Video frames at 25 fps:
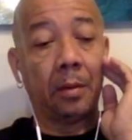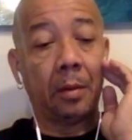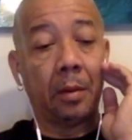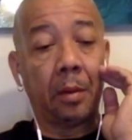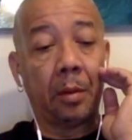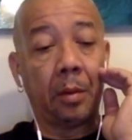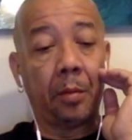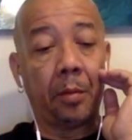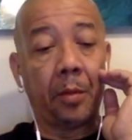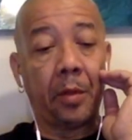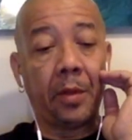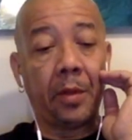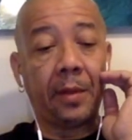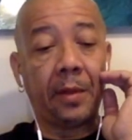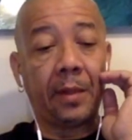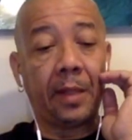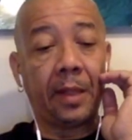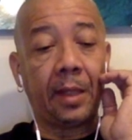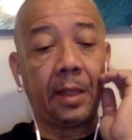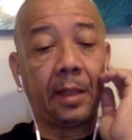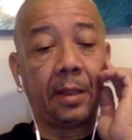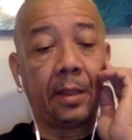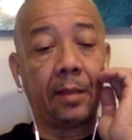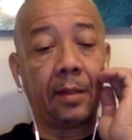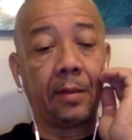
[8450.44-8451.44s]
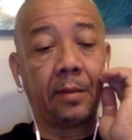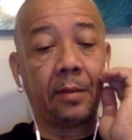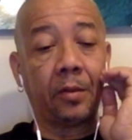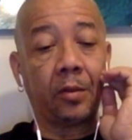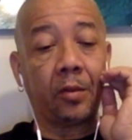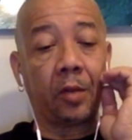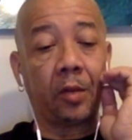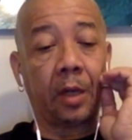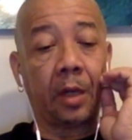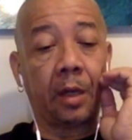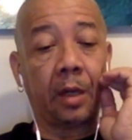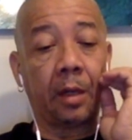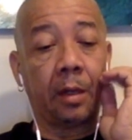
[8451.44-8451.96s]
but us take it that
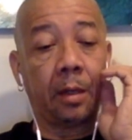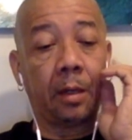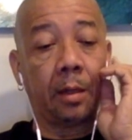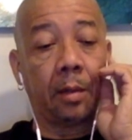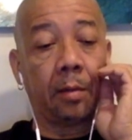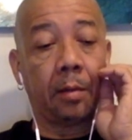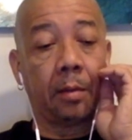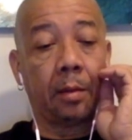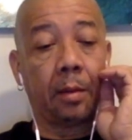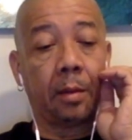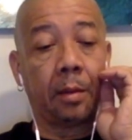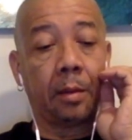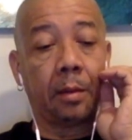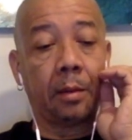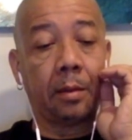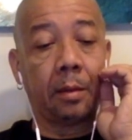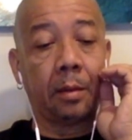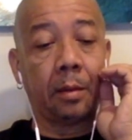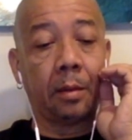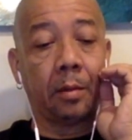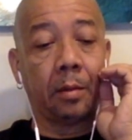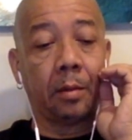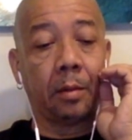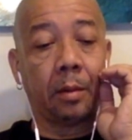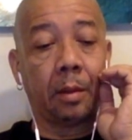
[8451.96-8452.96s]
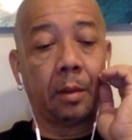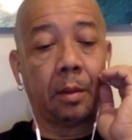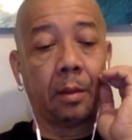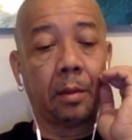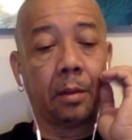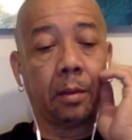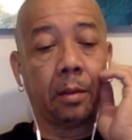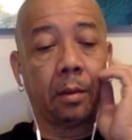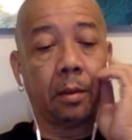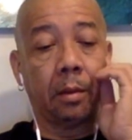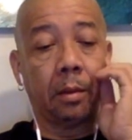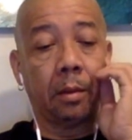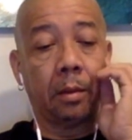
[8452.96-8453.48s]
straight and and and
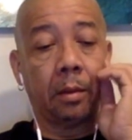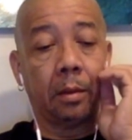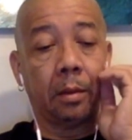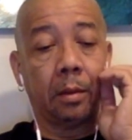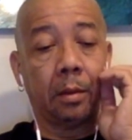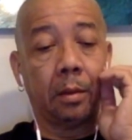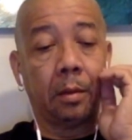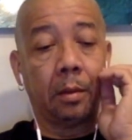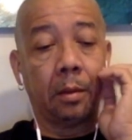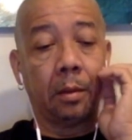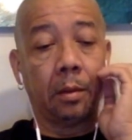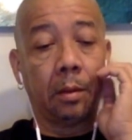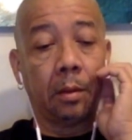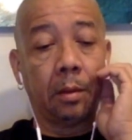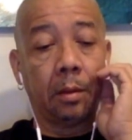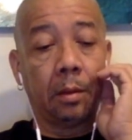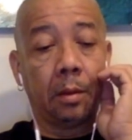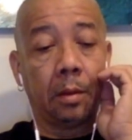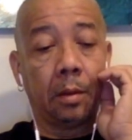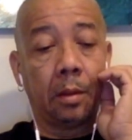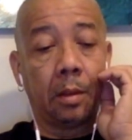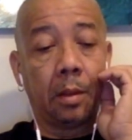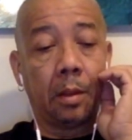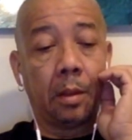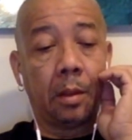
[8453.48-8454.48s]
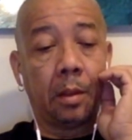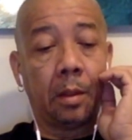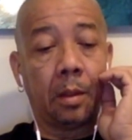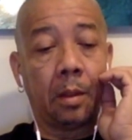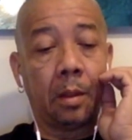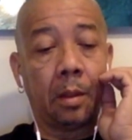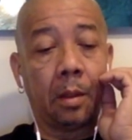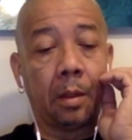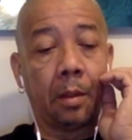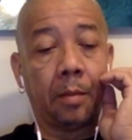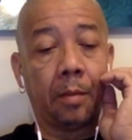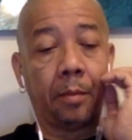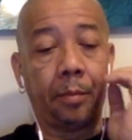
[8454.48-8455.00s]
and
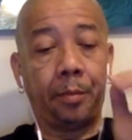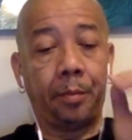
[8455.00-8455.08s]
um